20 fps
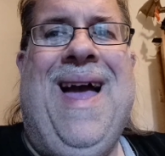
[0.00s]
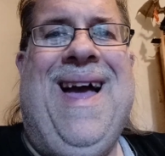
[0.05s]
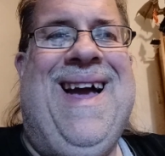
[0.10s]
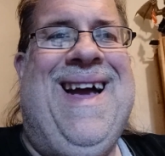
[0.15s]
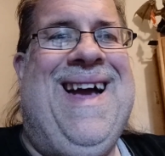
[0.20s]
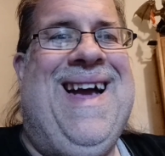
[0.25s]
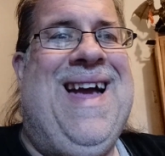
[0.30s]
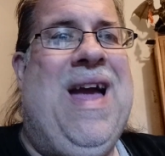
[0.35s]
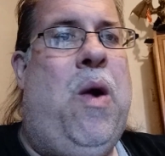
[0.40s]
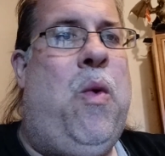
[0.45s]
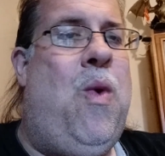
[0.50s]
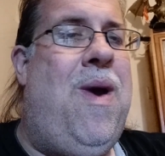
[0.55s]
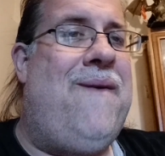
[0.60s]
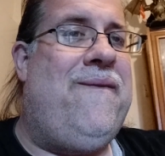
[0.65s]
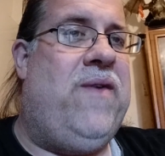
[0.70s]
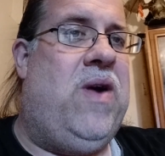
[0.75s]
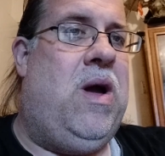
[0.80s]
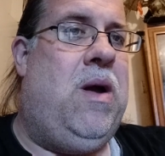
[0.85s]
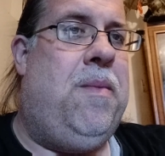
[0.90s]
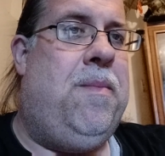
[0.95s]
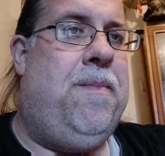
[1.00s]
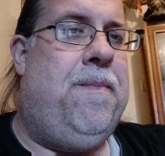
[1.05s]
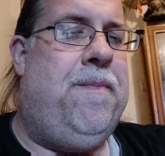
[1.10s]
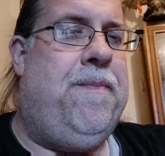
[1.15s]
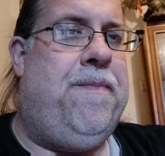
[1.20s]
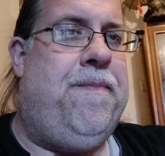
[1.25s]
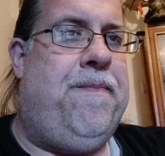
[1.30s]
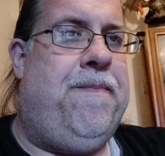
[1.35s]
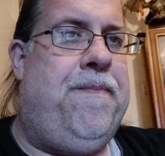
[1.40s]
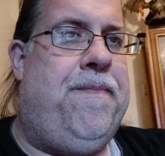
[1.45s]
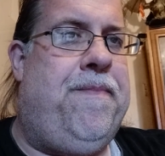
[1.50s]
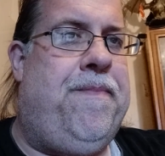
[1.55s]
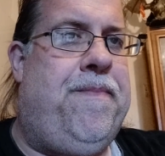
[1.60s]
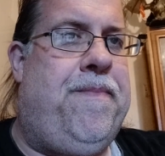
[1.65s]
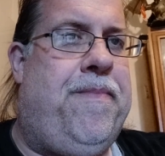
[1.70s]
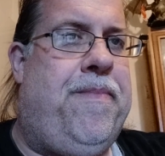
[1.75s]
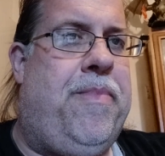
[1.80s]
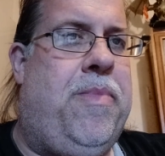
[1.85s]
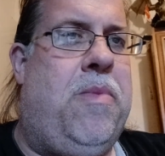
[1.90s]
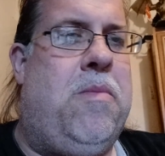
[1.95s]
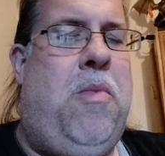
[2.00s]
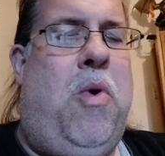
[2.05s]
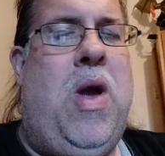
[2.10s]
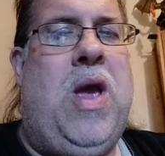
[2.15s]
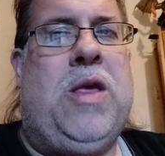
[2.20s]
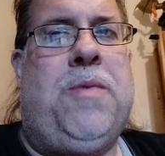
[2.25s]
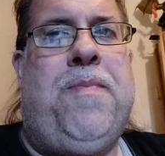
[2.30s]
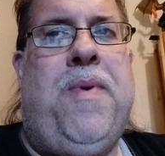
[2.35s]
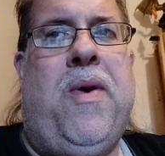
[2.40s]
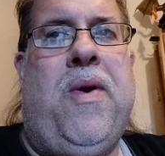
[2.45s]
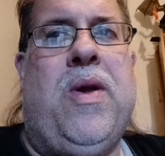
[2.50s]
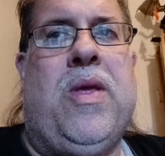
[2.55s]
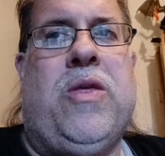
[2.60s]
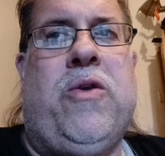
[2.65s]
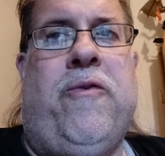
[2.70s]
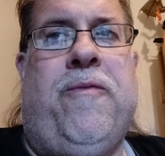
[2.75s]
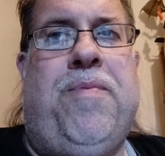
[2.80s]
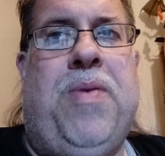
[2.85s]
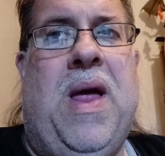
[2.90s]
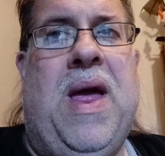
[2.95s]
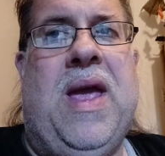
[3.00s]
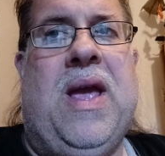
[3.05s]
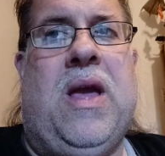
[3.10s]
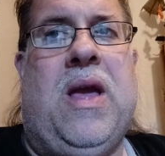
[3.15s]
However, my experience of playing